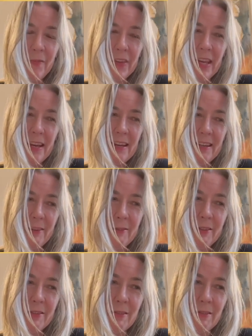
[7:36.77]
And it
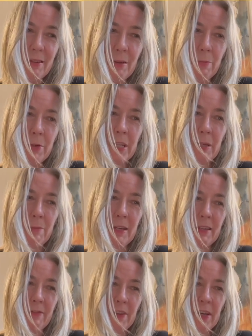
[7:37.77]
was a pretty
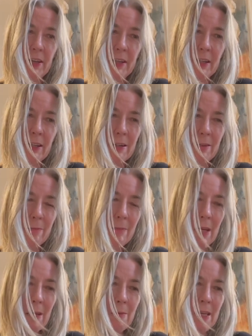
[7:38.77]
big failure.
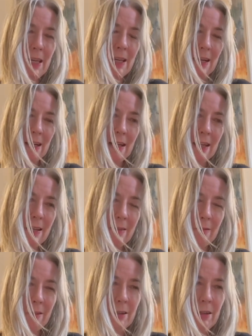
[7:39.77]
Maybe I
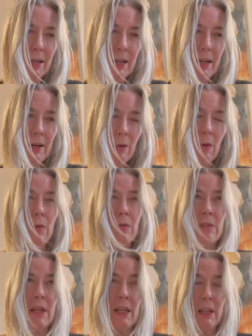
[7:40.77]
got out, Oh
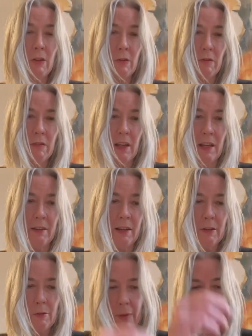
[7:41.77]
Say Can You See, and
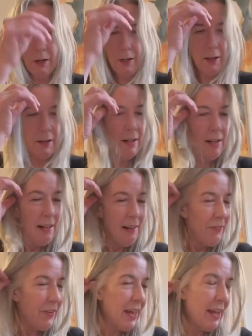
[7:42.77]
that's about it.
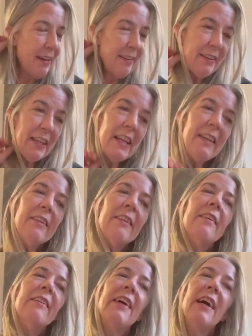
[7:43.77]
And
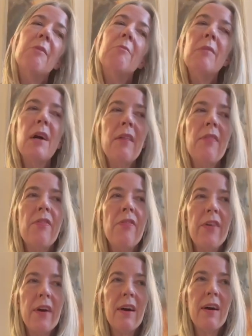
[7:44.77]
later that month,
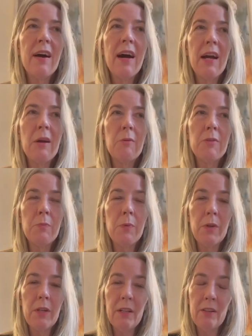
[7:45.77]
I was
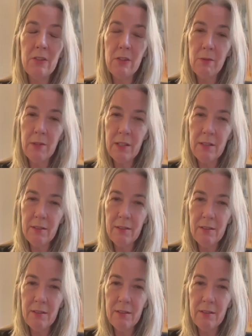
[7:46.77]
put into a